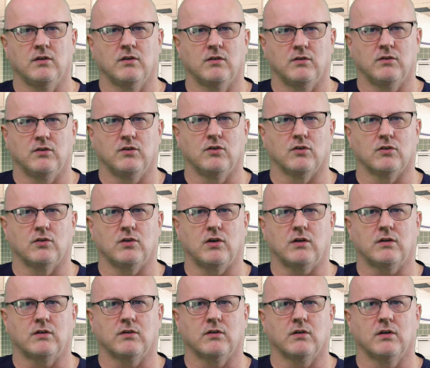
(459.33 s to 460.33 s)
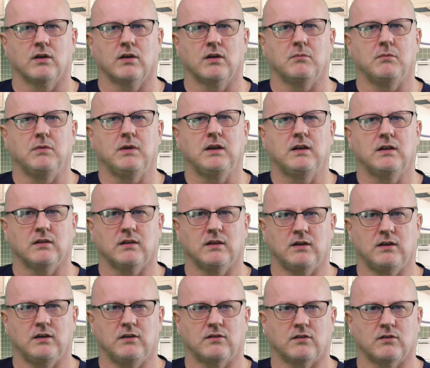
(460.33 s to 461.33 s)
Your doctor immediately
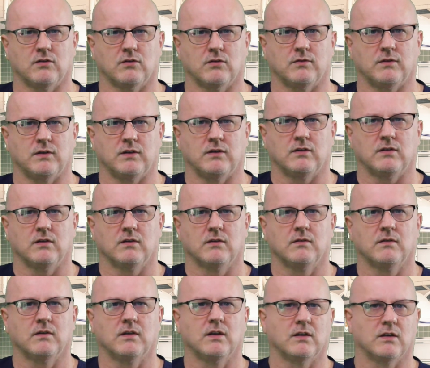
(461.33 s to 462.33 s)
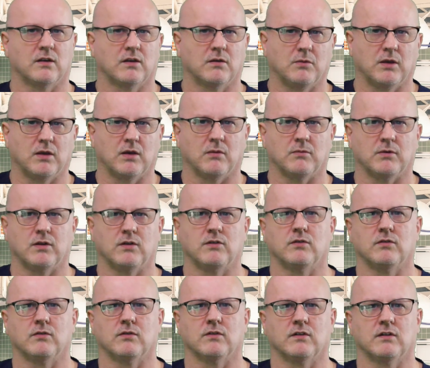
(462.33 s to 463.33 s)
needs to know of these. It could become an
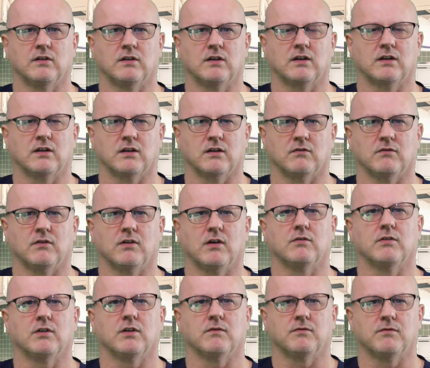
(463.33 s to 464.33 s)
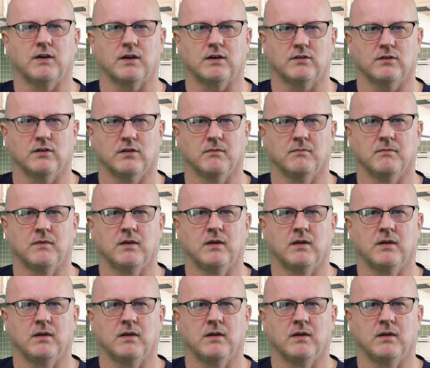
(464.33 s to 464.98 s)
issue and it's indicative of an infection.